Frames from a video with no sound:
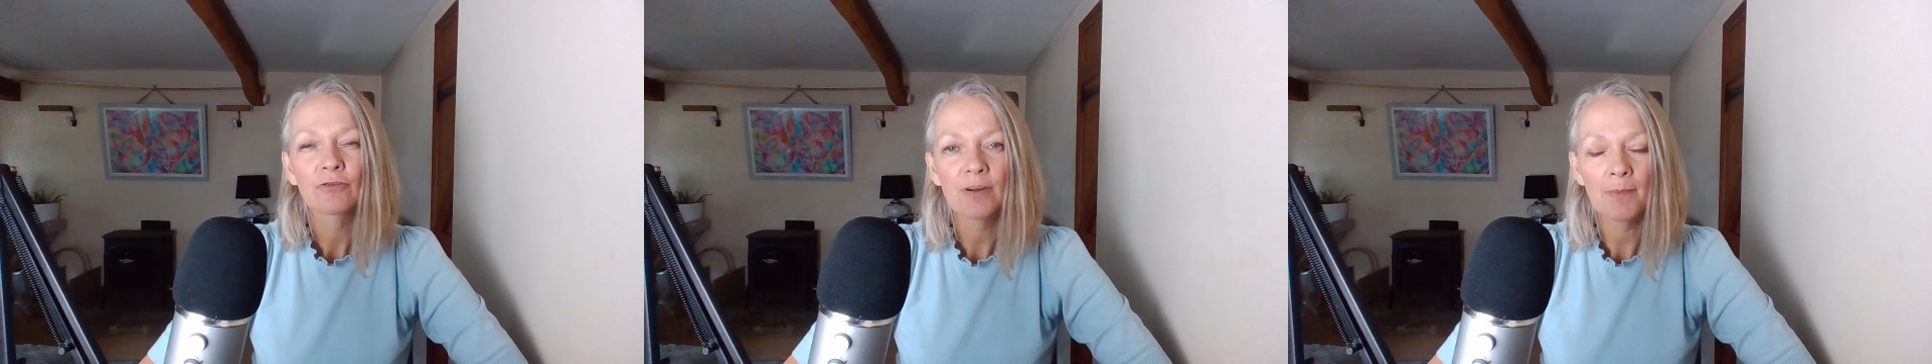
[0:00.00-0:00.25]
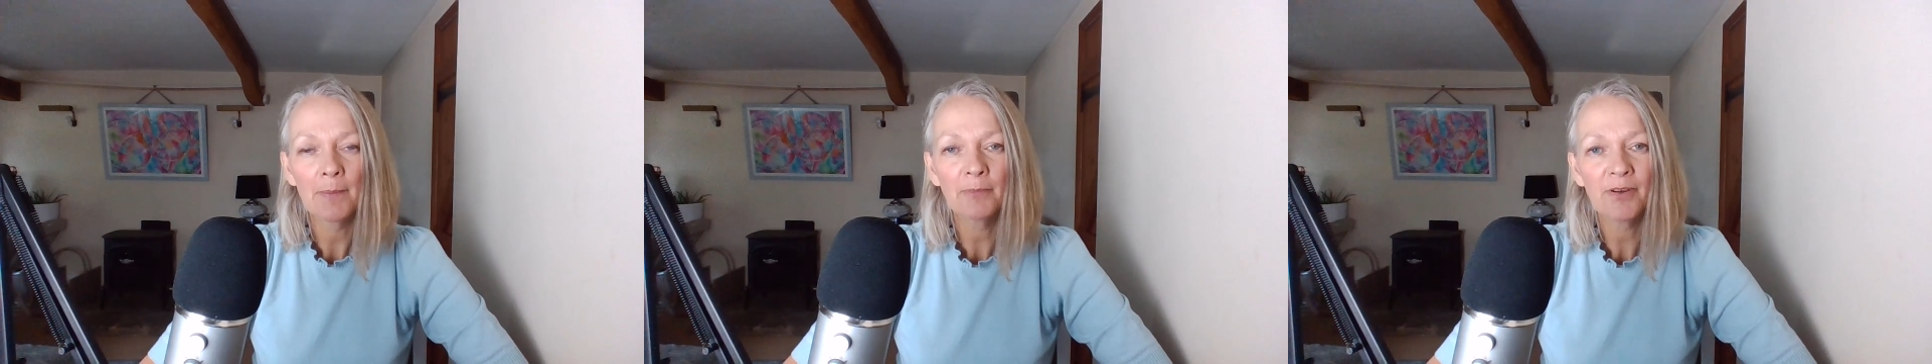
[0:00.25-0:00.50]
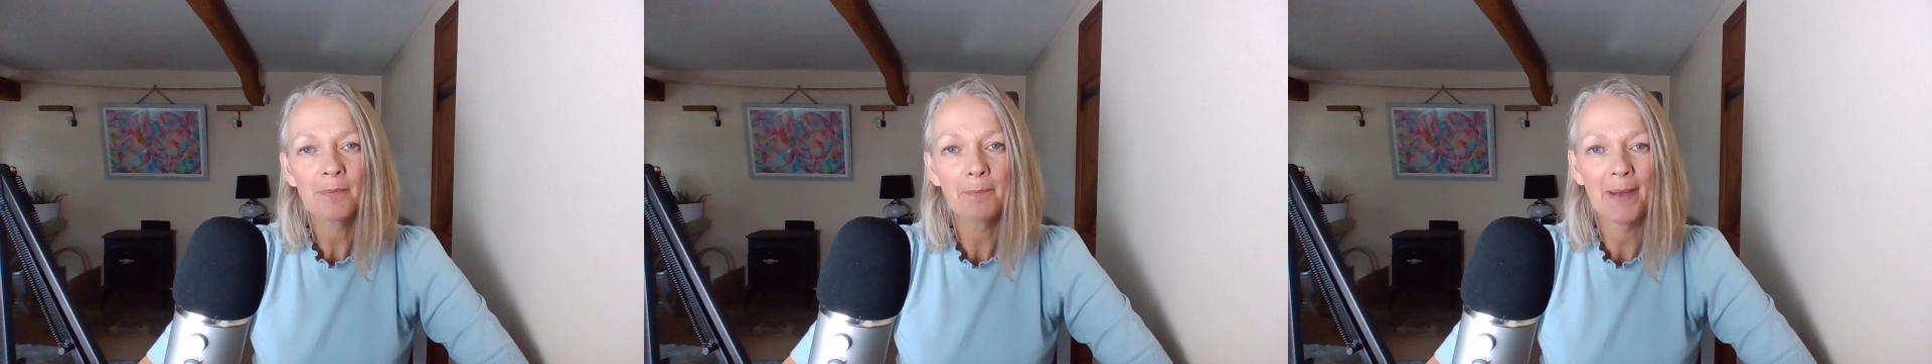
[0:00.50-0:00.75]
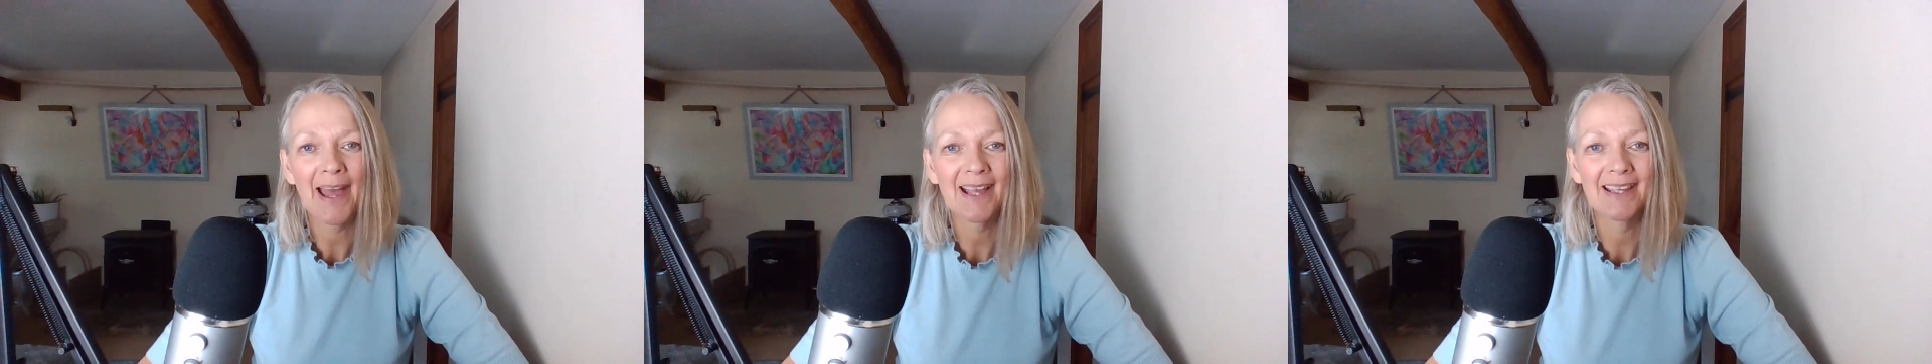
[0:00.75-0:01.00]
Remembering
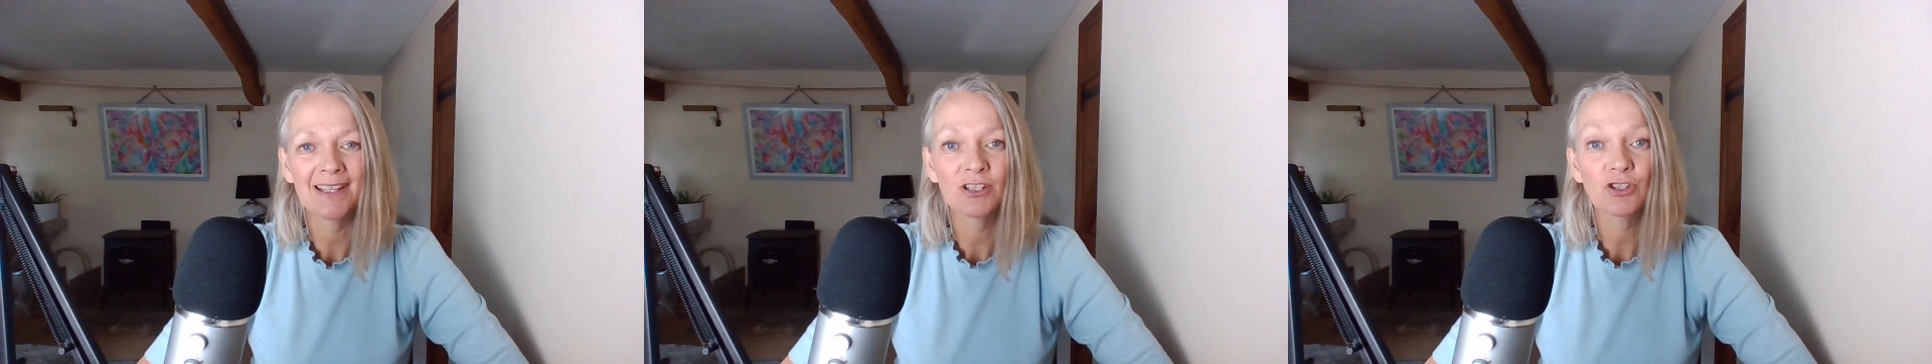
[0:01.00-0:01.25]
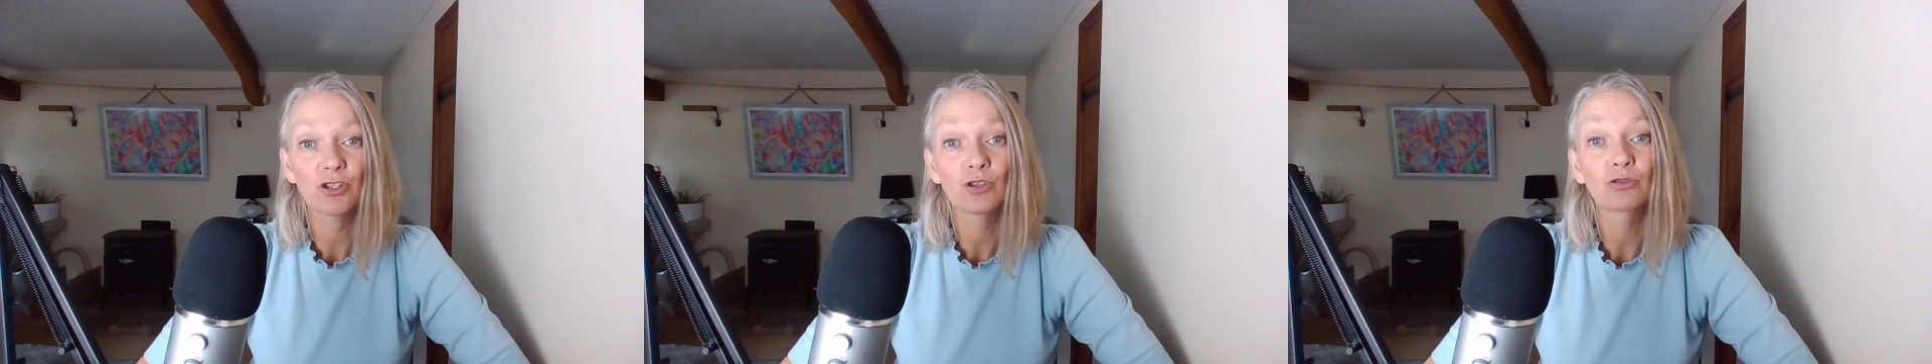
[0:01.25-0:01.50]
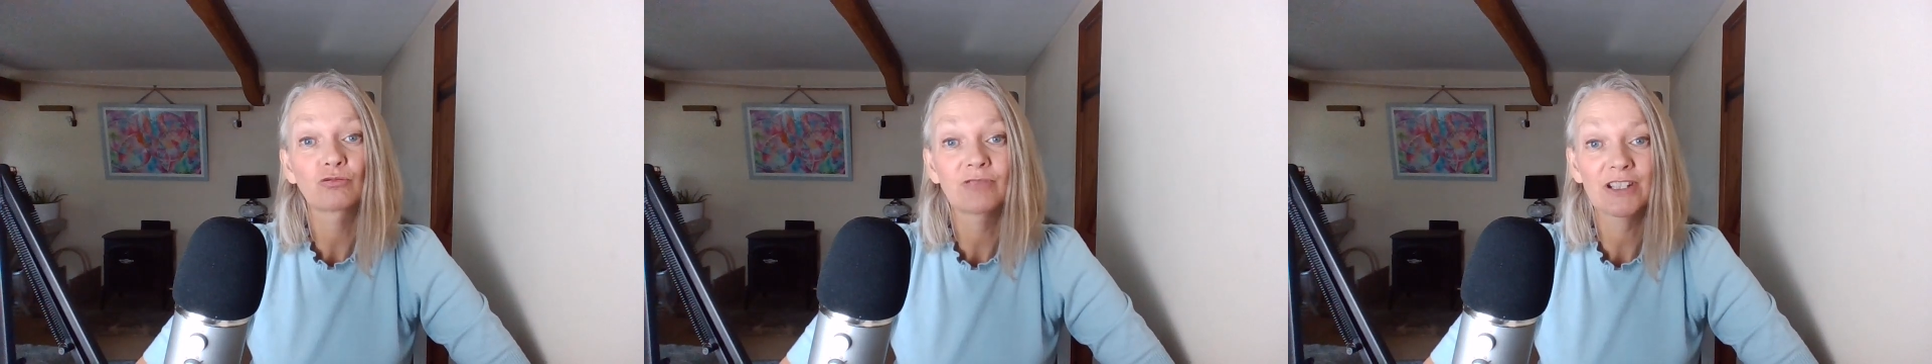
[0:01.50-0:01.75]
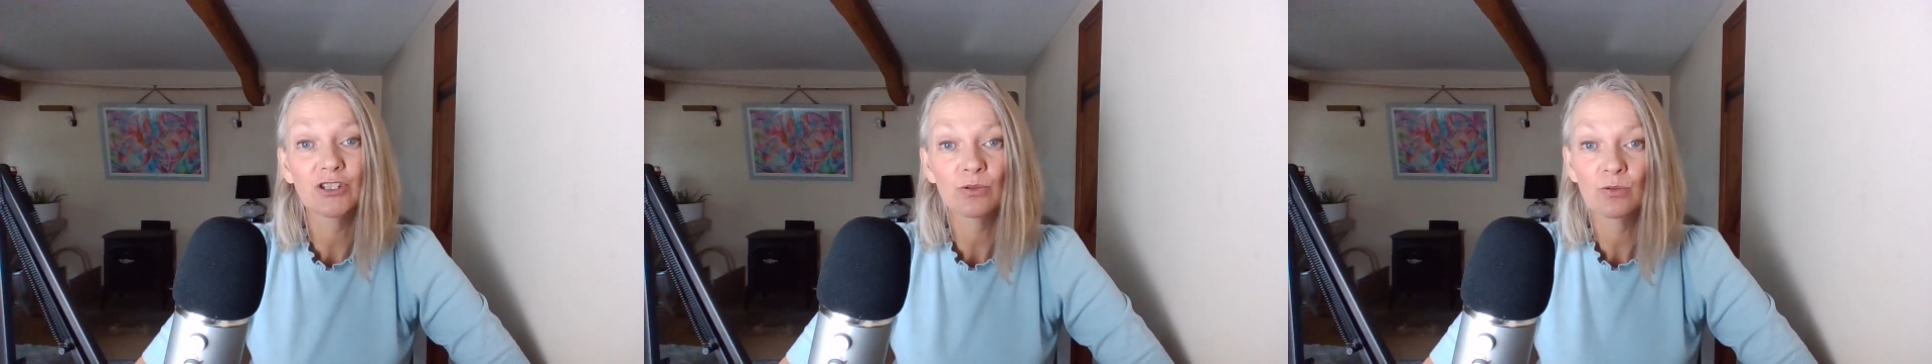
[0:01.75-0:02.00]
back into your
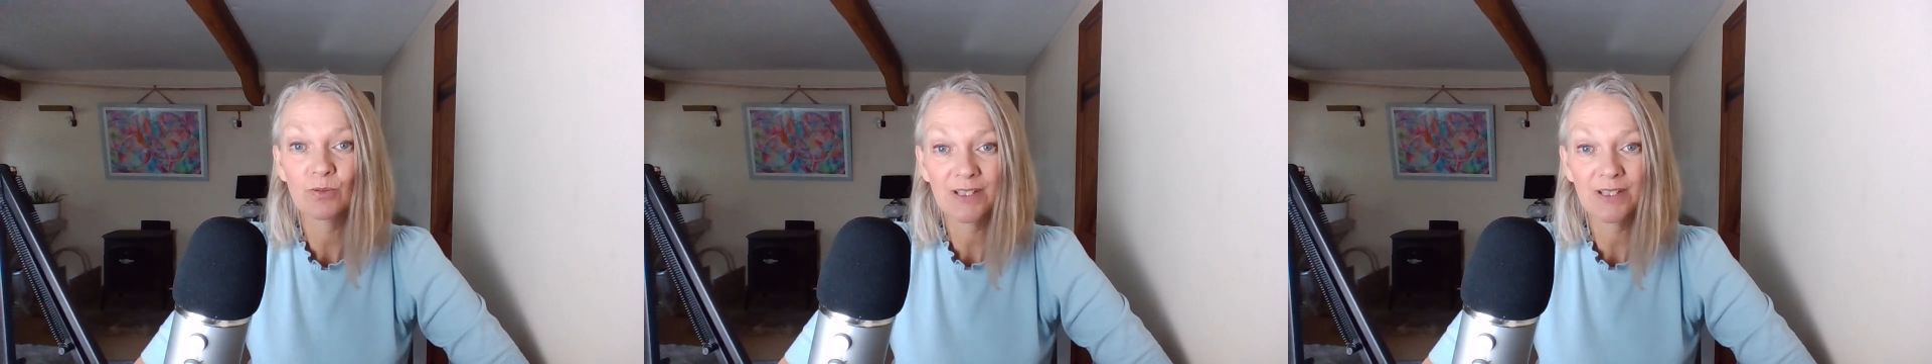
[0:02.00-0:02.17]
original